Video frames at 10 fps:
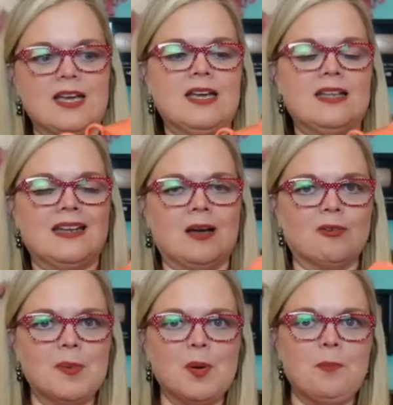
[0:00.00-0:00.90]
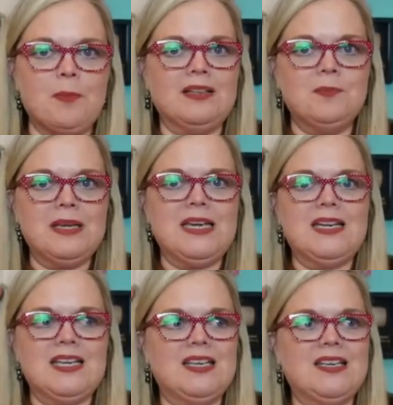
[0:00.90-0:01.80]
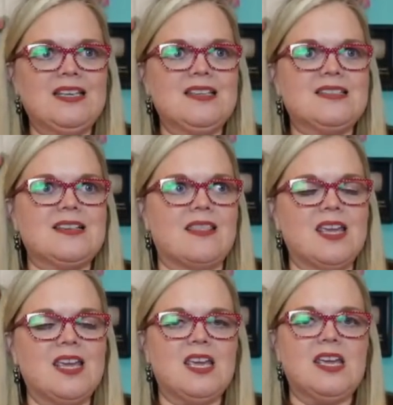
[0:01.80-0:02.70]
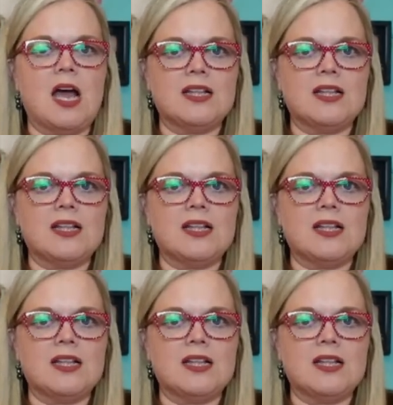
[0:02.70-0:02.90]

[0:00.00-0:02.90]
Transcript: Now, remember melamine is the